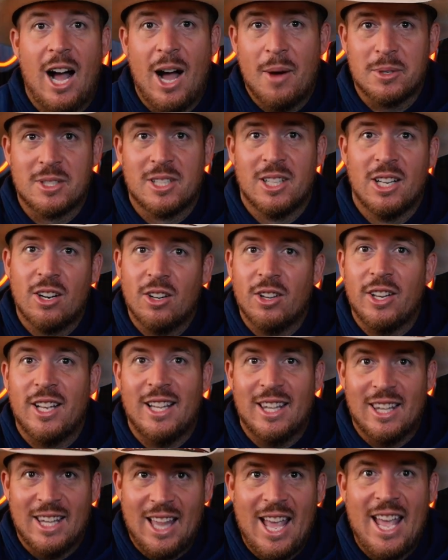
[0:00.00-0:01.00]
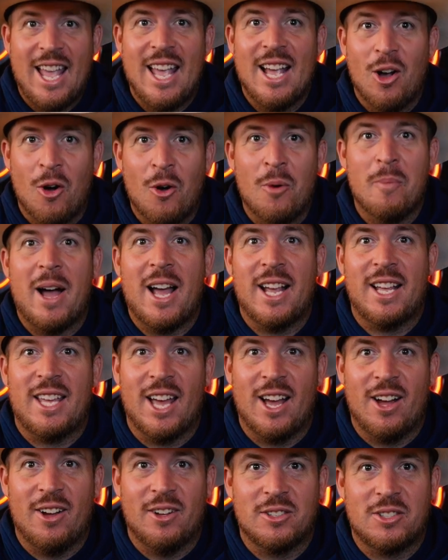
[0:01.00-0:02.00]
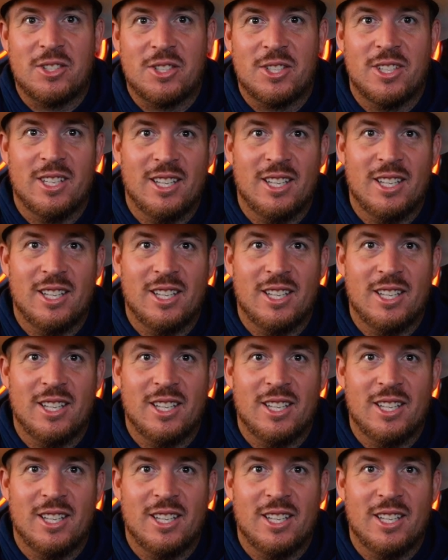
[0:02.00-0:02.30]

I was literally laying on my couch